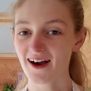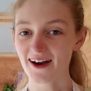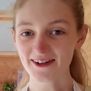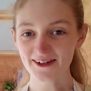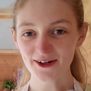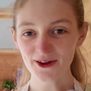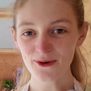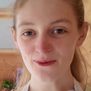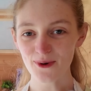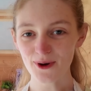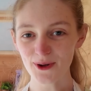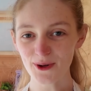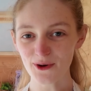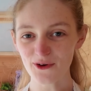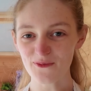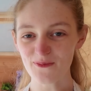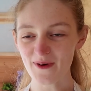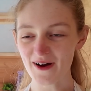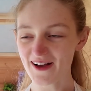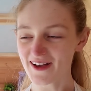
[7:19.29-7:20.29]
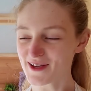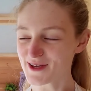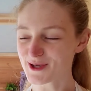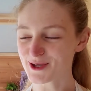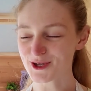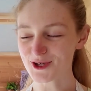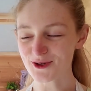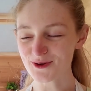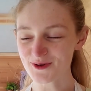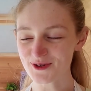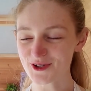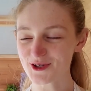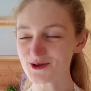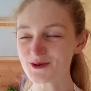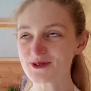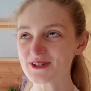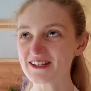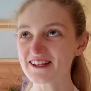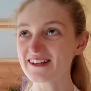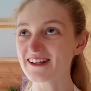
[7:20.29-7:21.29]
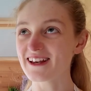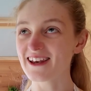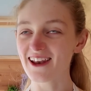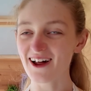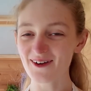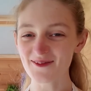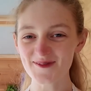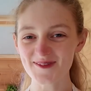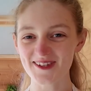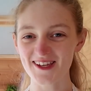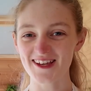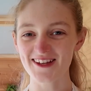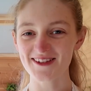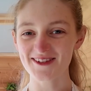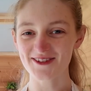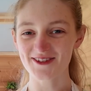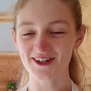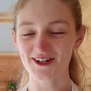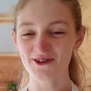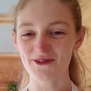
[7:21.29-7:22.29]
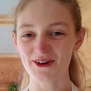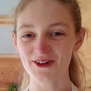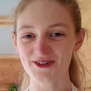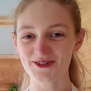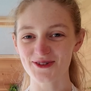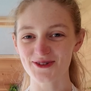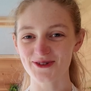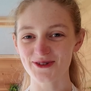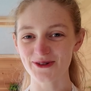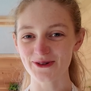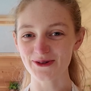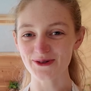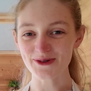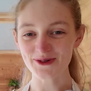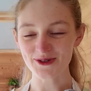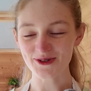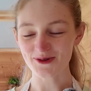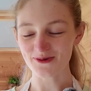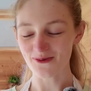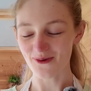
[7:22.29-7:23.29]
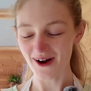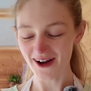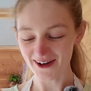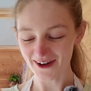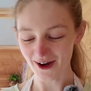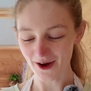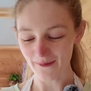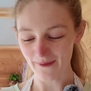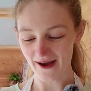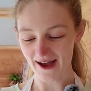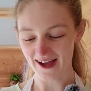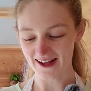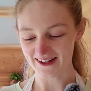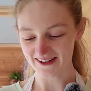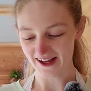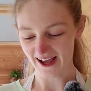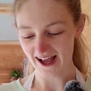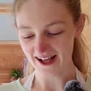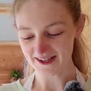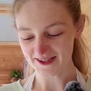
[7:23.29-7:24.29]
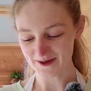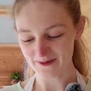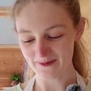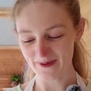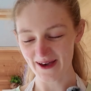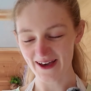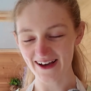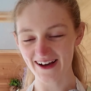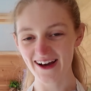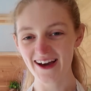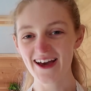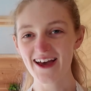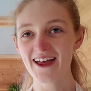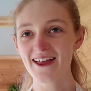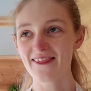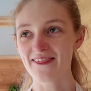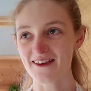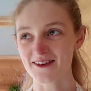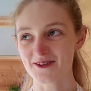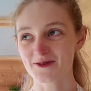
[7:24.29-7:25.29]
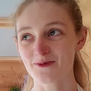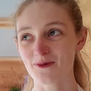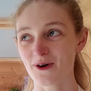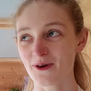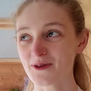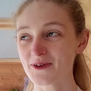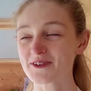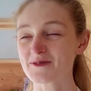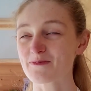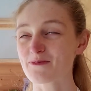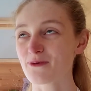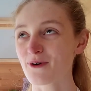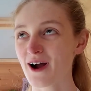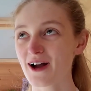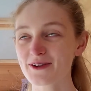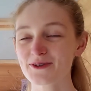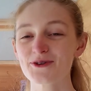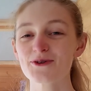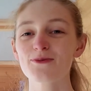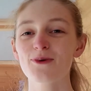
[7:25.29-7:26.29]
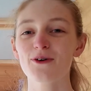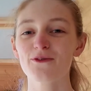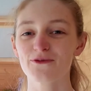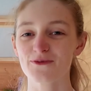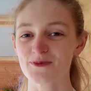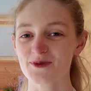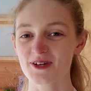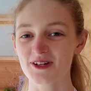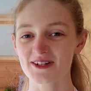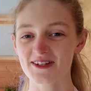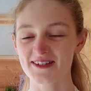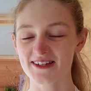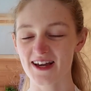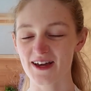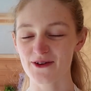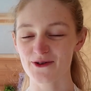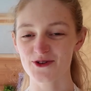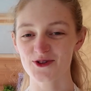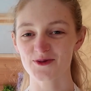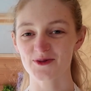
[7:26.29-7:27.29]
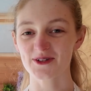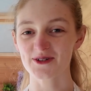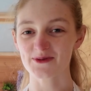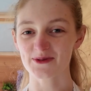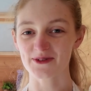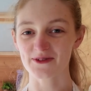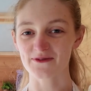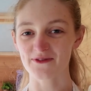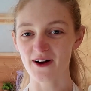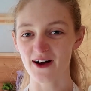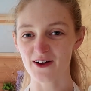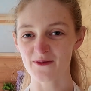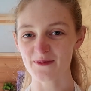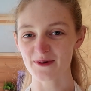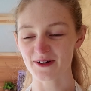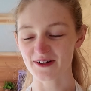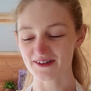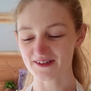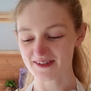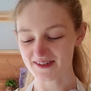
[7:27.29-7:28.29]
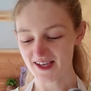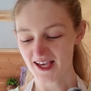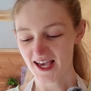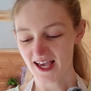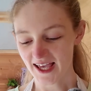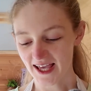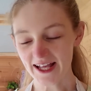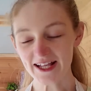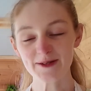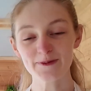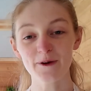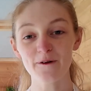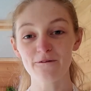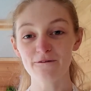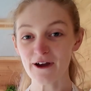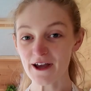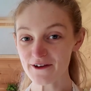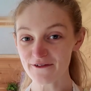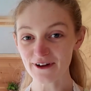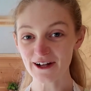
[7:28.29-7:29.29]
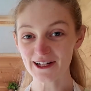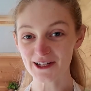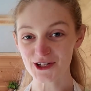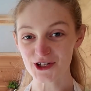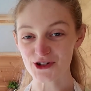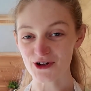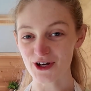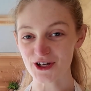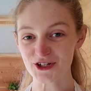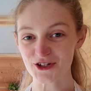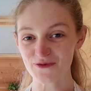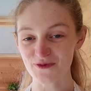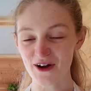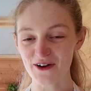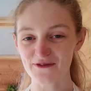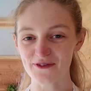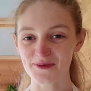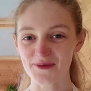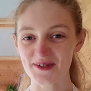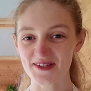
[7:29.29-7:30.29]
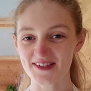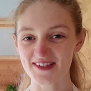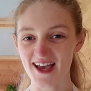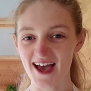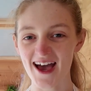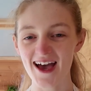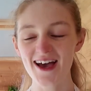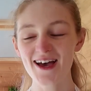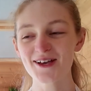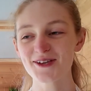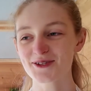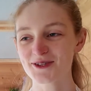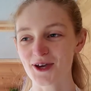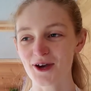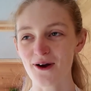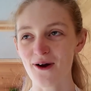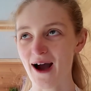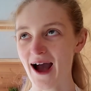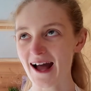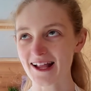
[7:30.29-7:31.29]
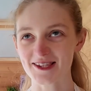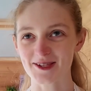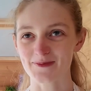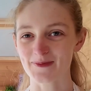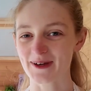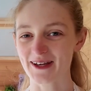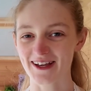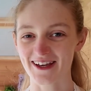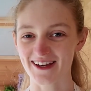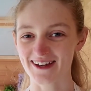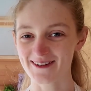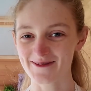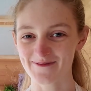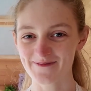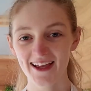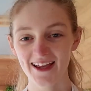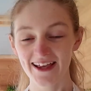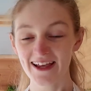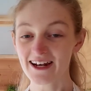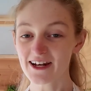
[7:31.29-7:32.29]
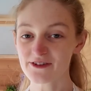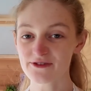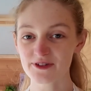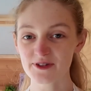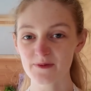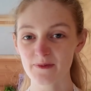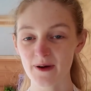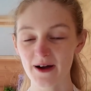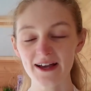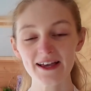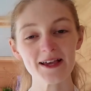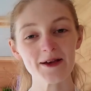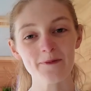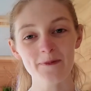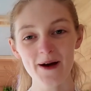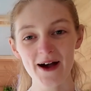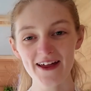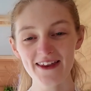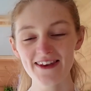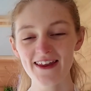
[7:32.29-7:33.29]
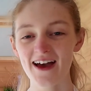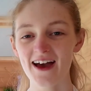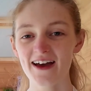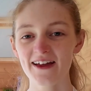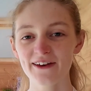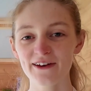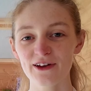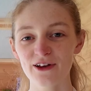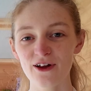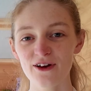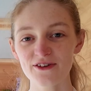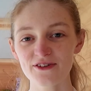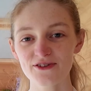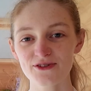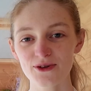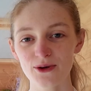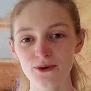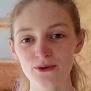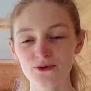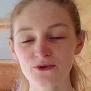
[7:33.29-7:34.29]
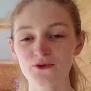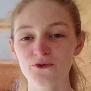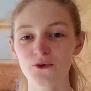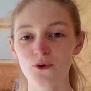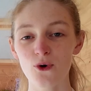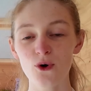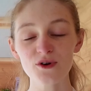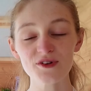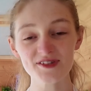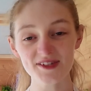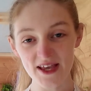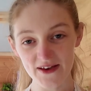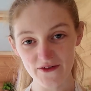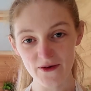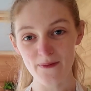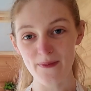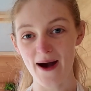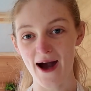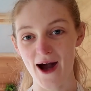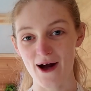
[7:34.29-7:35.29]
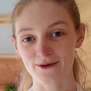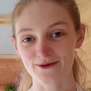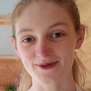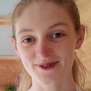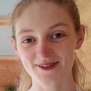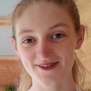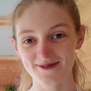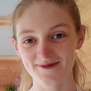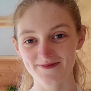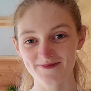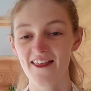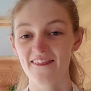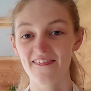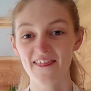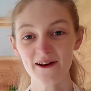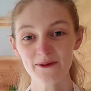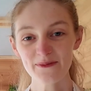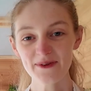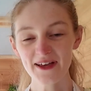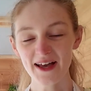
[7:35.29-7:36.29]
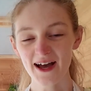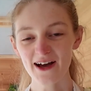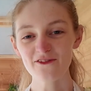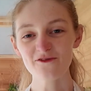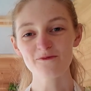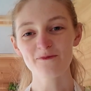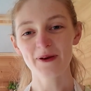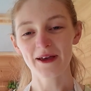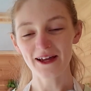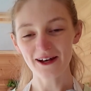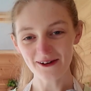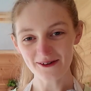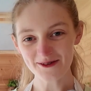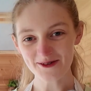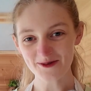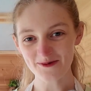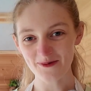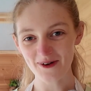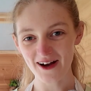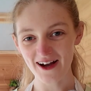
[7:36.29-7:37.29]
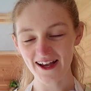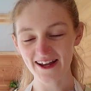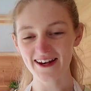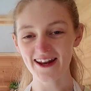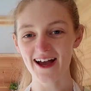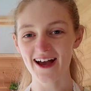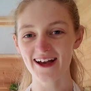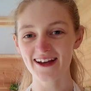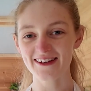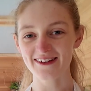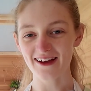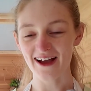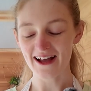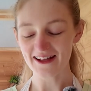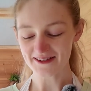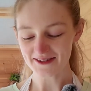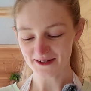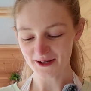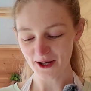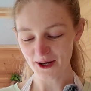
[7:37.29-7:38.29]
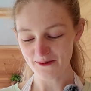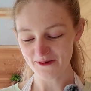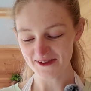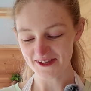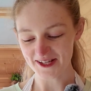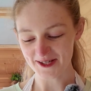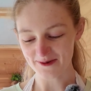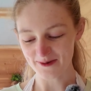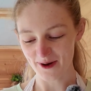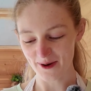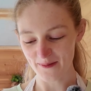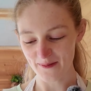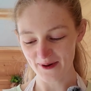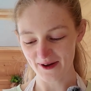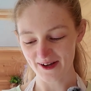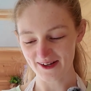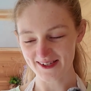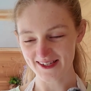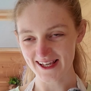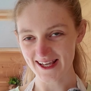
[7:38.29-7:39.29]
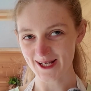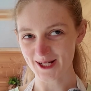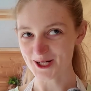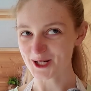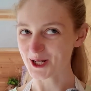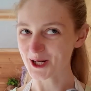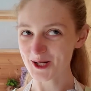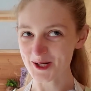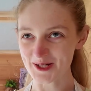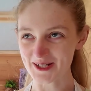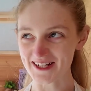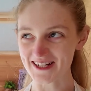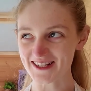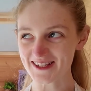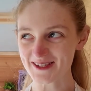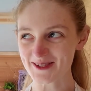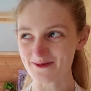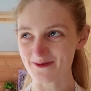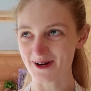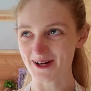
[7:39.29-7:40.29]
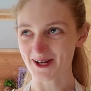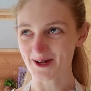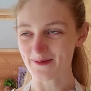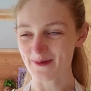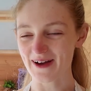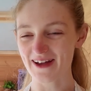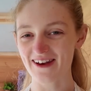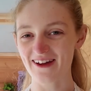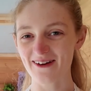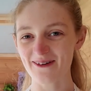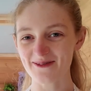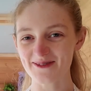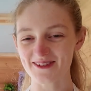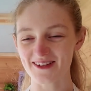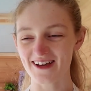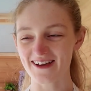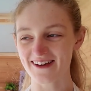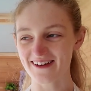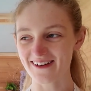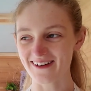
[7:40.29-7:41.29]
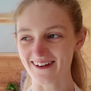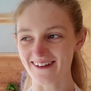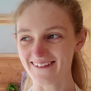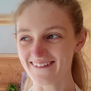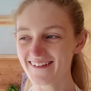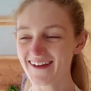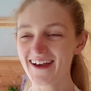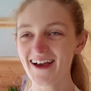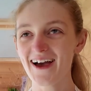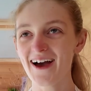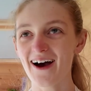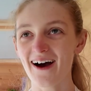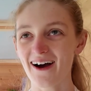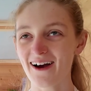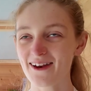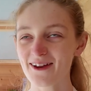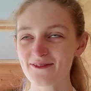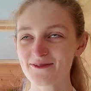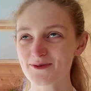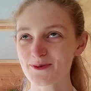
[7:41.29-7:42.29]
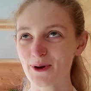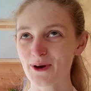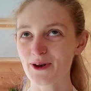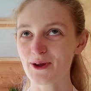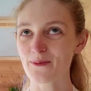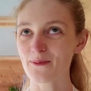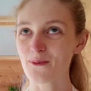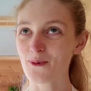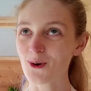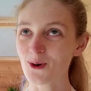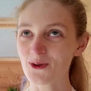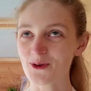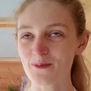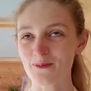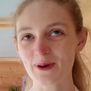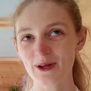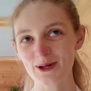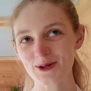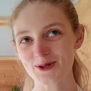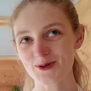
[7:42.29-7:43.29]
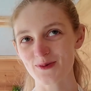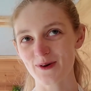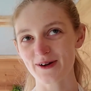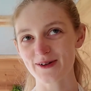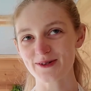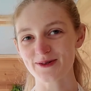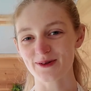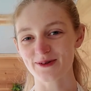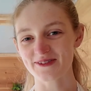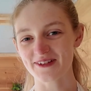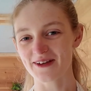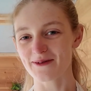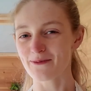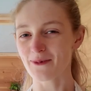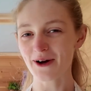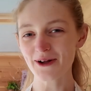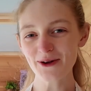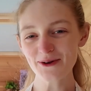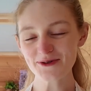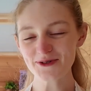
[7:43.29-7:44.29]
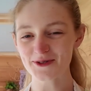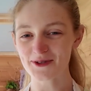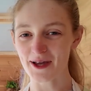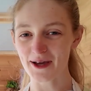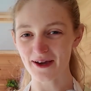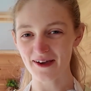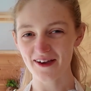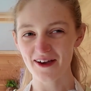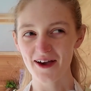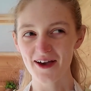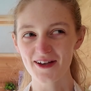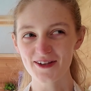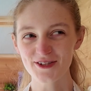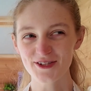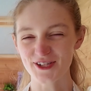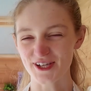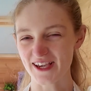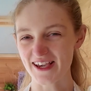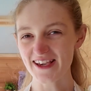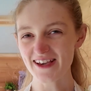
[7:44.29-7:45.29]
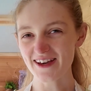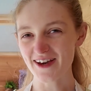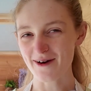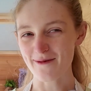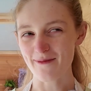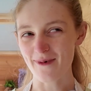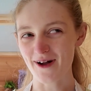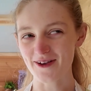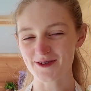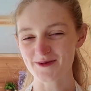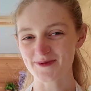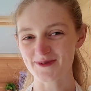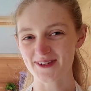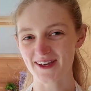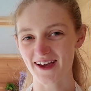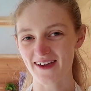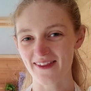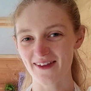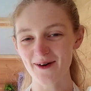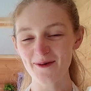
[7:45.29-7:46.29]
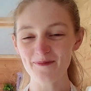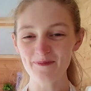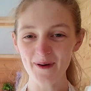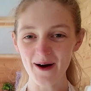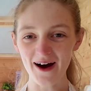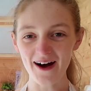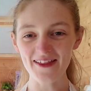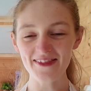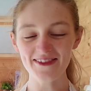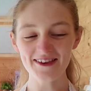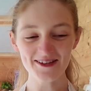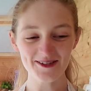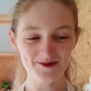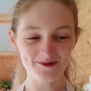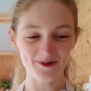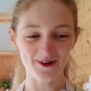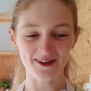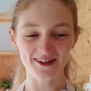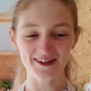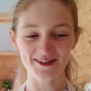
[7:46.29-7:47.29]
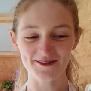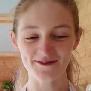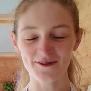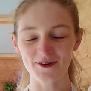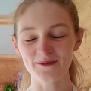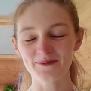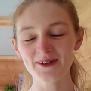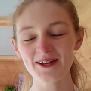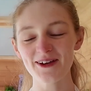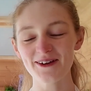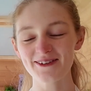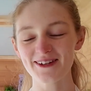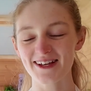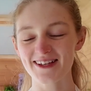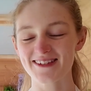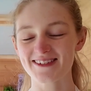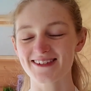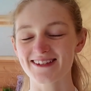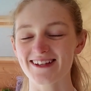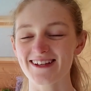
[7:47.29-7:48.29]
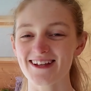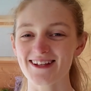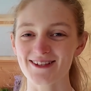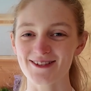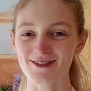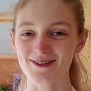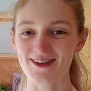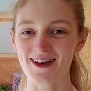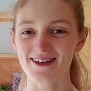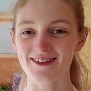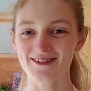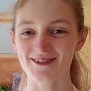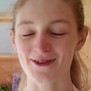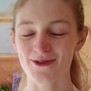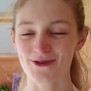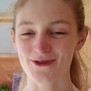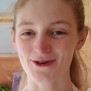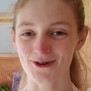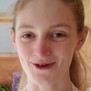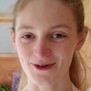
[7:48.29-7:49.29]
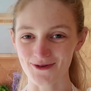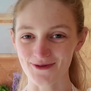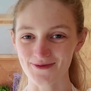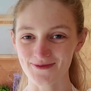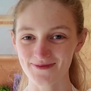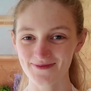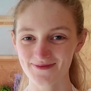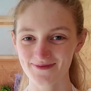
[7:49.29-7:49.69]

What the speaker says: Another one of my cutie loves in Generation 2, Swinub, and I had to pick this one, this brand new one from Journey Together in 2025, because it's my favourite illustration rare from the set, so I had to pick it. Illustrated by Ipan and last sold for £7. Then we have Pillow-Swine, and I had to go with this one because it included Swinub, and I was like, oh, I love Swinub more than Pillow-Swine, so I was like, why not just like cheat and merge them together? But this one is from Neo Destiny in 2002.